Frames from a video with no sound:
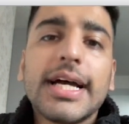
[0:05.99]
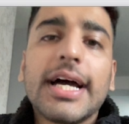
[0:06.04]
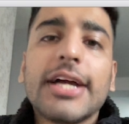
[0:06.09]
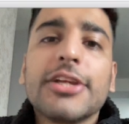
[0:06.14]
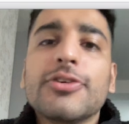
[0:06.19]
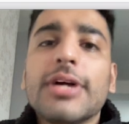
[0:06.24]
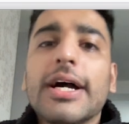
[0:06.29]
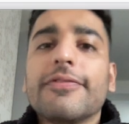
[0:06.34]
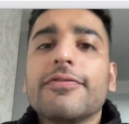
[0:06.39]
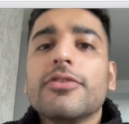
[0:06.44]
and
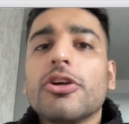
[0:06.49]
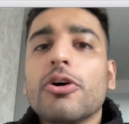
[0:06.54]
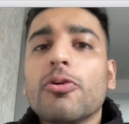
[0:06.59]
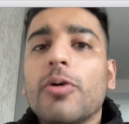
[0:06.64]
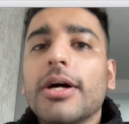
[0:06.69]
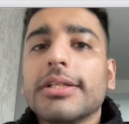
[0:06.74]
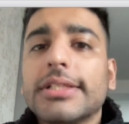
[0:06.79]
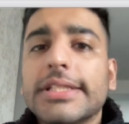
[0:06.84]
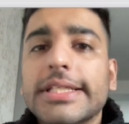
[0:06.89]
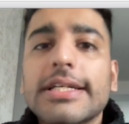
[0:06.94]
you have no
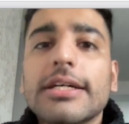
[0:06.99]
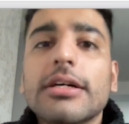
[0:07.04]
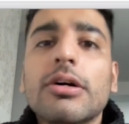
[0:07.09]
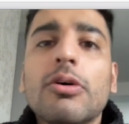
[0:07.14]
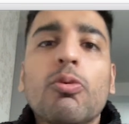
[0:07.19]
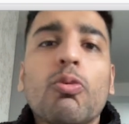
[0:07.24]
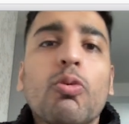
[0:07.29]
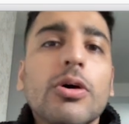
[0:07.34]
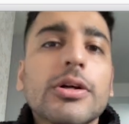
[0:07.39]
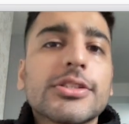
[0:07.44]
idea
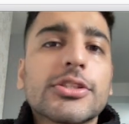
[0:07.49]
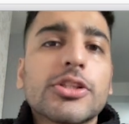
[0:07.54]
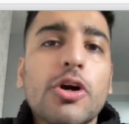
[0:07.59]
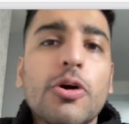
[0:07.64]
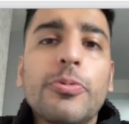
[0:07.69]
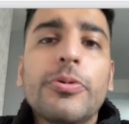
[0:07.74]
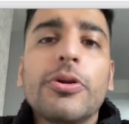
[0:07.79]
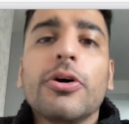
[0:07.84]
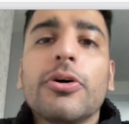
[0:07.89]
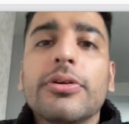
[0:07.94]
what's
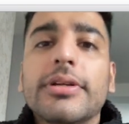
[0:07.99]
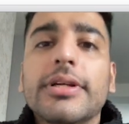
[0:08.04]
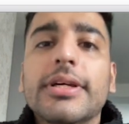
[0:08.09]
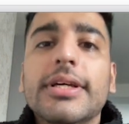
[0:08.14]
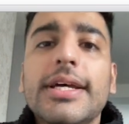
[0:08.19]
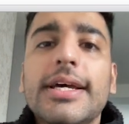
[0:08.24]
going on.